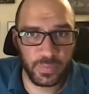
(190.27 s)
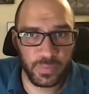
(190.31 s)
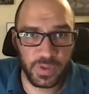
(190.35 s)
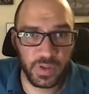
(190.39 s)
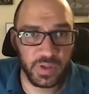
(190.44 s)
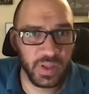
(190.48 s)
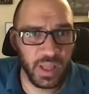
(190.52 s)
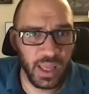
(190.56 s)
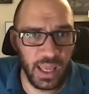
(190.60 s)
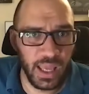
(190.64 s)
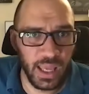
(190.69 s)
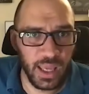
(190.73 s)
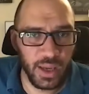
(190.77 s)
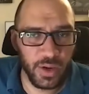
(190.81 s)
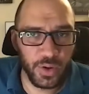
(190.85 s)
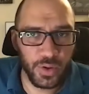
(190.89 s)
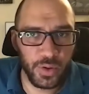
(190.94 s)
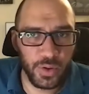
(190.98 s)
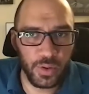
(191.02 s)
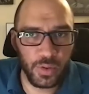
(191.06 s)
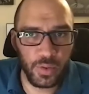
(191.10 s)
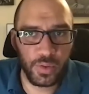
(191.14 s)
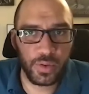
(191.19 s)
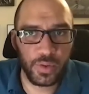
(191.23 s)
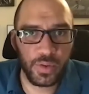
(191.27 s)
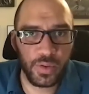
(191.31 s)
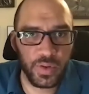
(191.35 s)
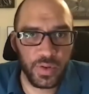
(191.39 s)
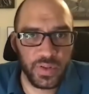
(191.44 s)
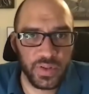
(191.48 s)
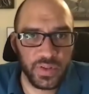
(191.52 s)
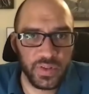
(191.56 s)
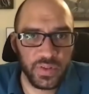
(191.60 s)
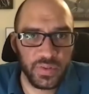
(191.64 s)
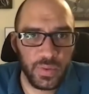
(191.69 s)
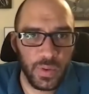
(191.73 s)
today, or, or or
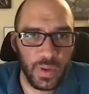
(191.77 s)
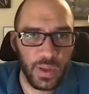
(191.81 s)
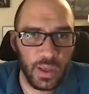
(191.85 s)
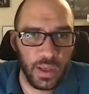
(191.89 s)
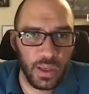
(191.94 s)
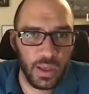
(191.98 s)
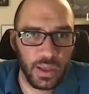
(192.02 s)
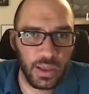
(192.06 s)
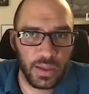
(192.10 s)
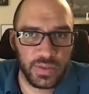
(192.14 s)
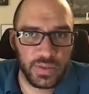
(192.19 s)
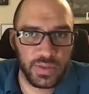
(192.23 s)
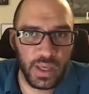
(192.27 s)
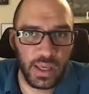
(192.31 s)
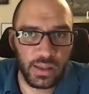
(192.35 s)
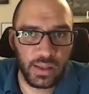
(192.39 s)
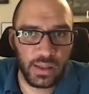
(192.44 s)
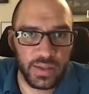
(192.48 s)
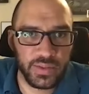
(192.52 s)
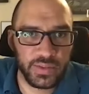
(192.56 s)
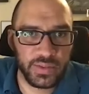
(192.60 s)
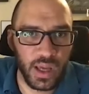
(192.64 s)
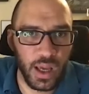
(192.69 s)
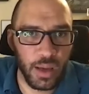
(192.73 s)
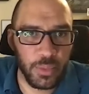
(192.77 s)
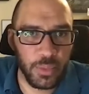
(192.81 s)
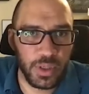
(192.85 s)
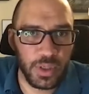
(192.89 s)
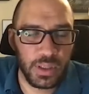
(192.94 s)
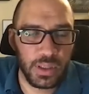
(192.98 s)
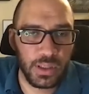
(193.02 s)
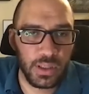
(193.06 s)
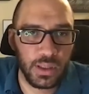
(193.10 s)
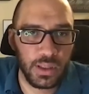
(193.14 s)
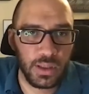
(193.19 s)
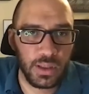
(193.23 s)
just is that less
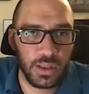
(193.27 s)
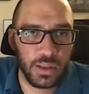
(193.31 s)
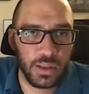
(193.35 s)
common?